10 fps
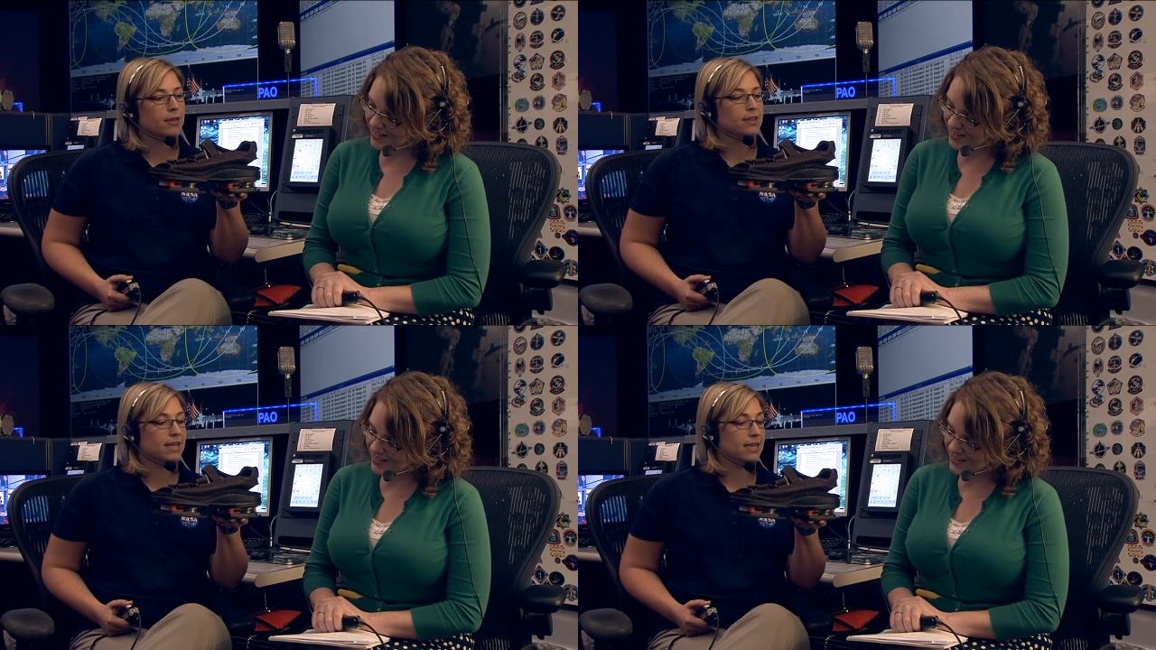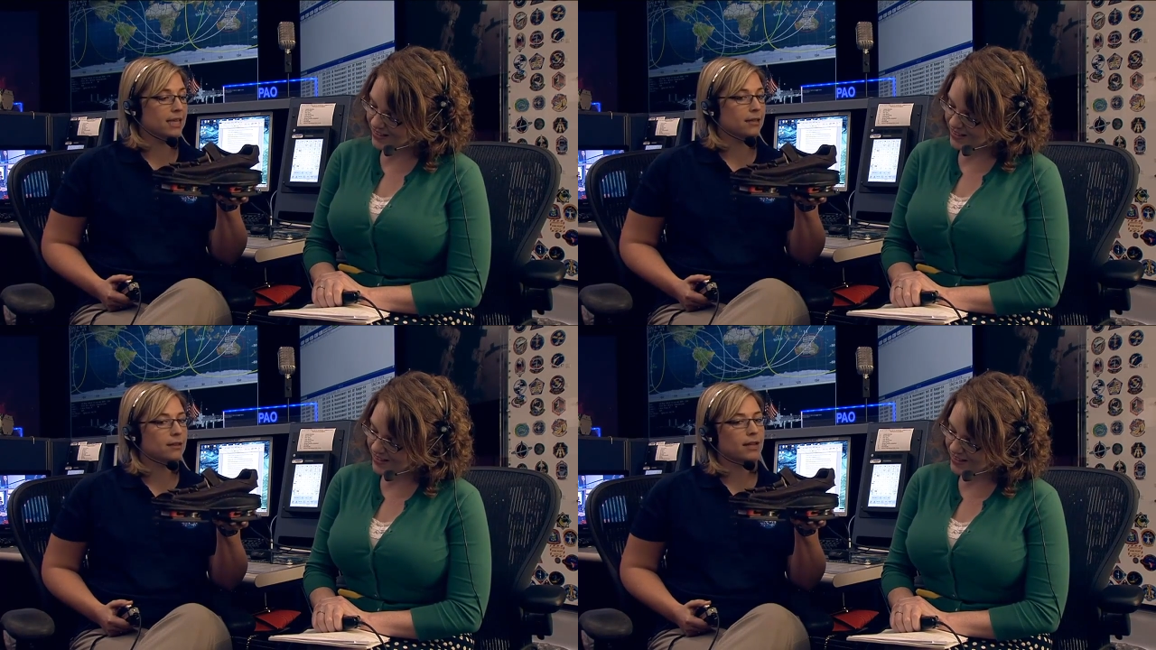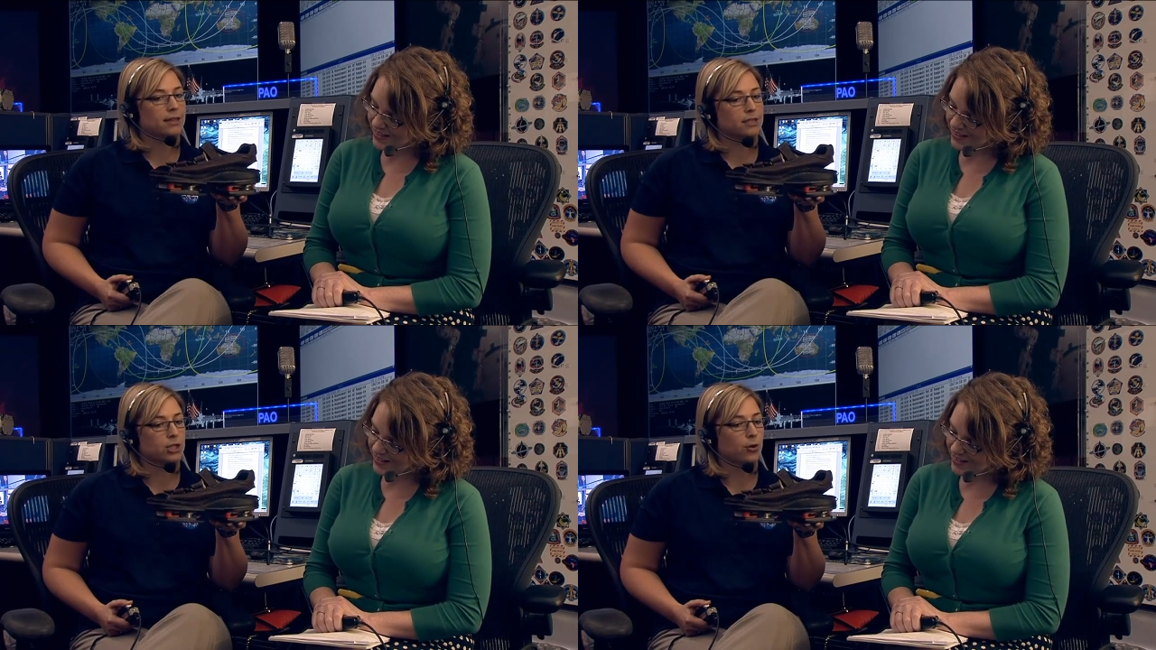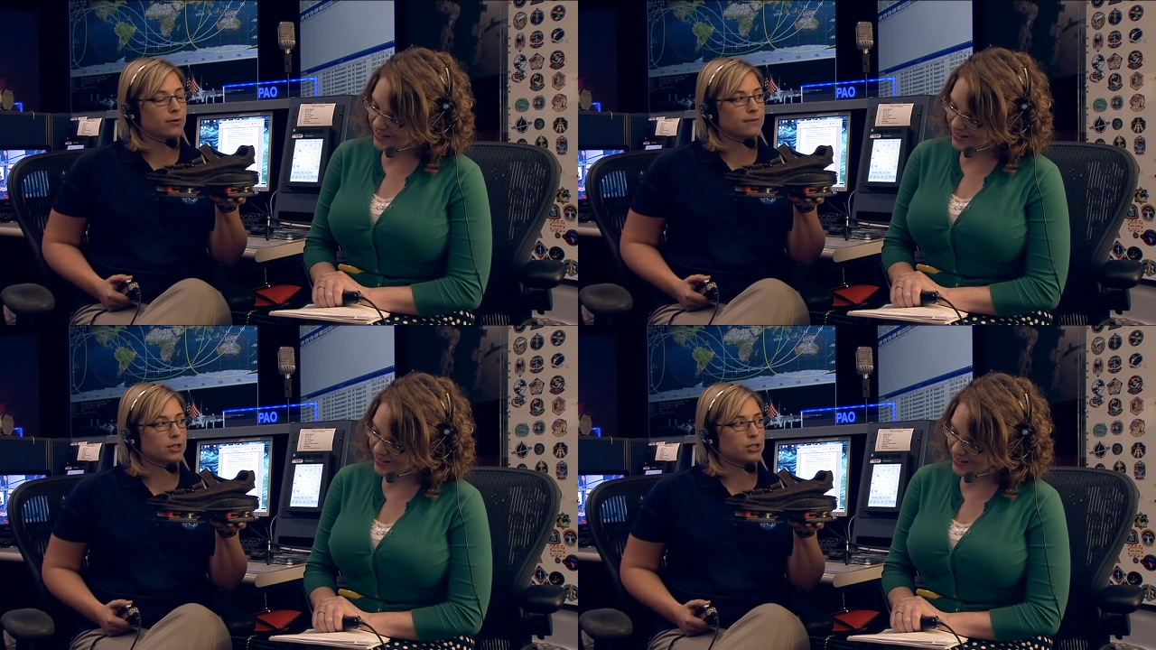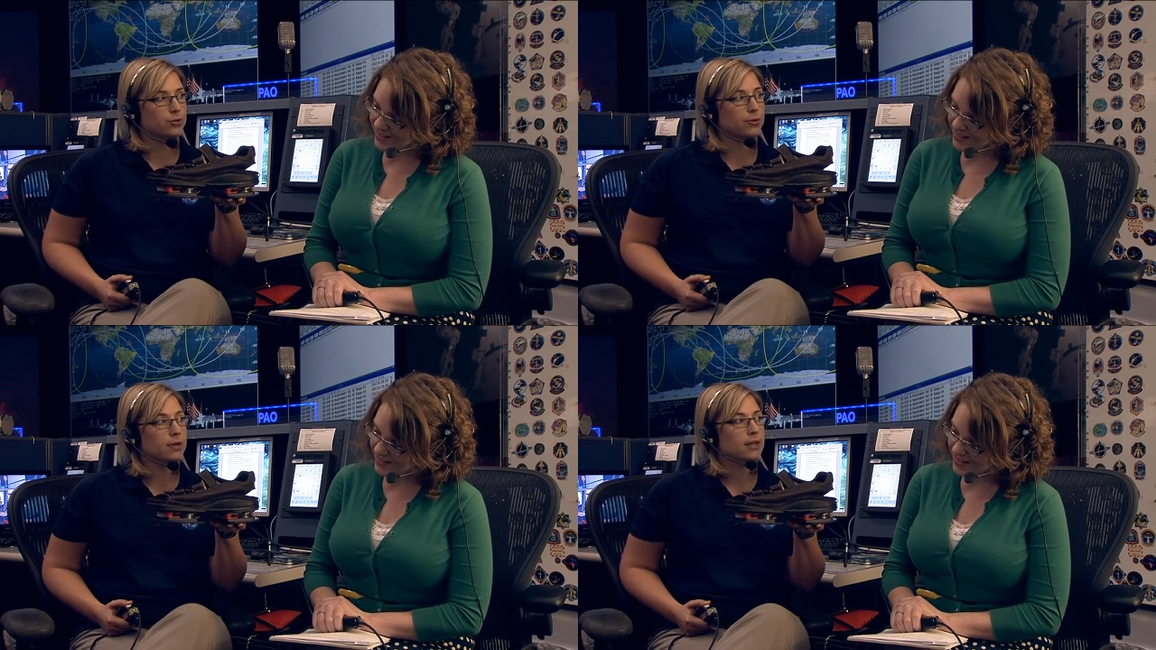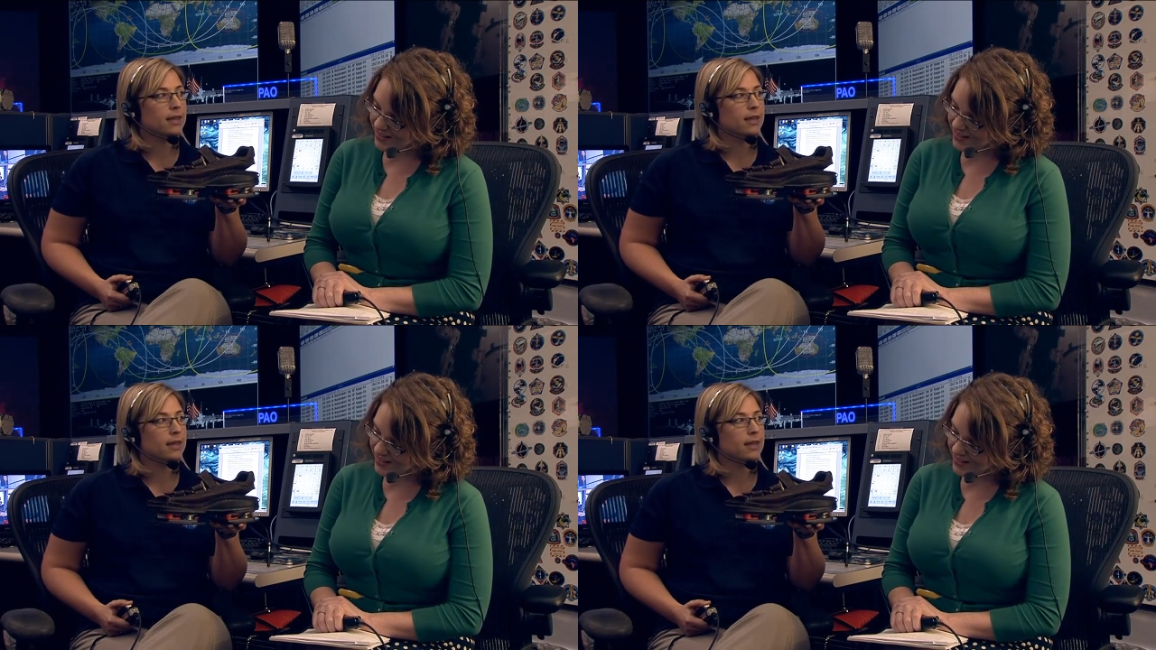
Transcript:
Speaker 1: the heel and the toe of the shoe